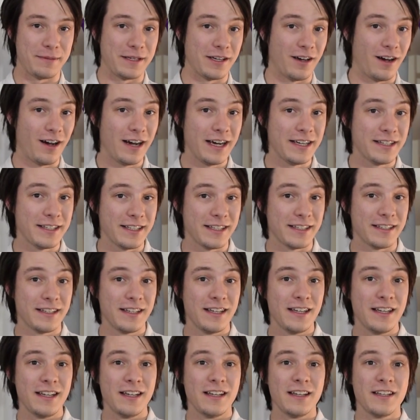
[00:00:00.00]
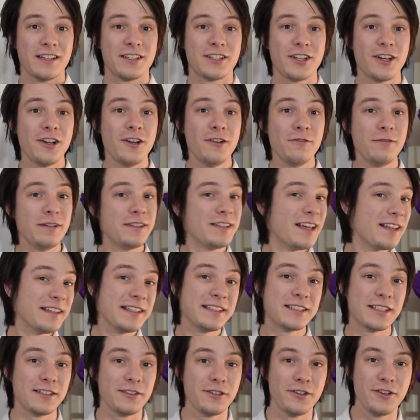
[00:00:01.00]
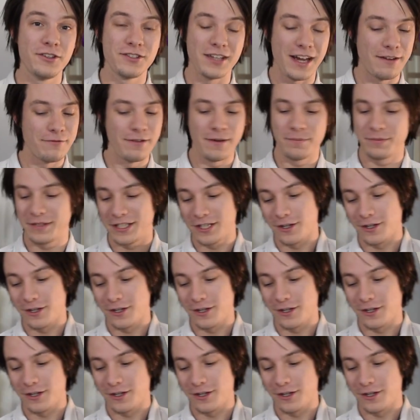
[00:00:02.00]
behind it. So with nothing to lose, I ripped